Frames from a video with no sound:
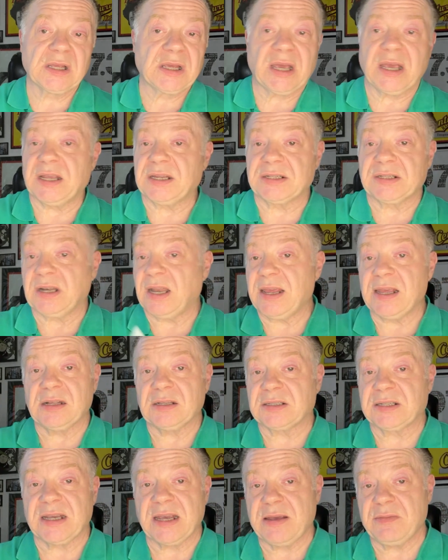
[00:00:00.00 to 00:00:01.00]
his
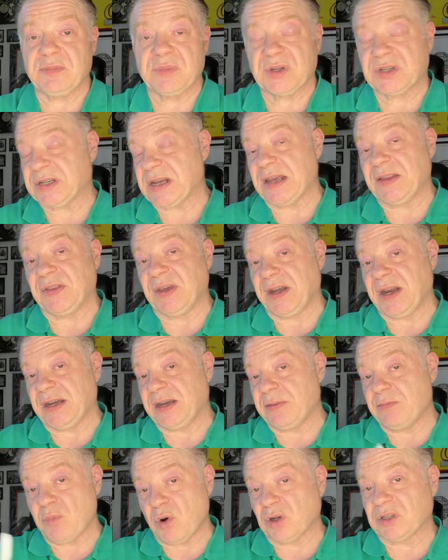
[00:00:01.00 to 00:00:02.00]
legal team said they
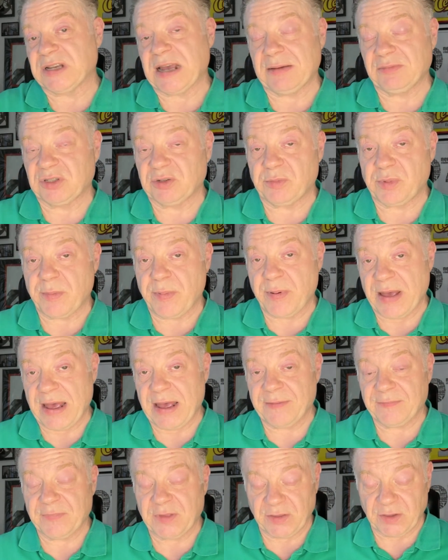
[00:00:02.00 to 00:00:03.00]
needed more time to
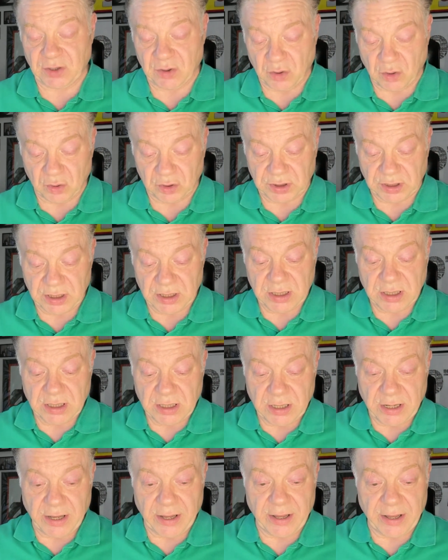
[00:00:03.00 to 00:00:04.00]
prepare, and the court
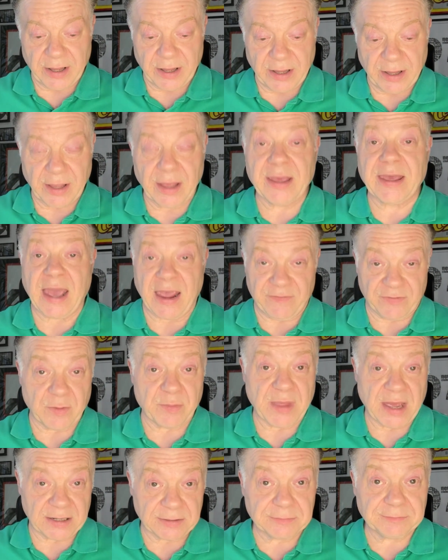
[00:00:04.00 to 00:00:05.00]
gave
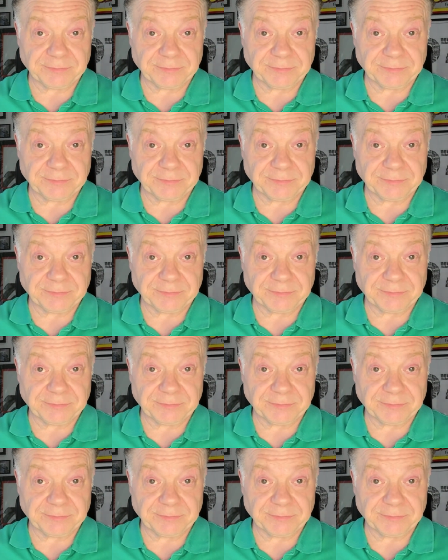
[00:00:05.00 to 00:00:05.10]
them that.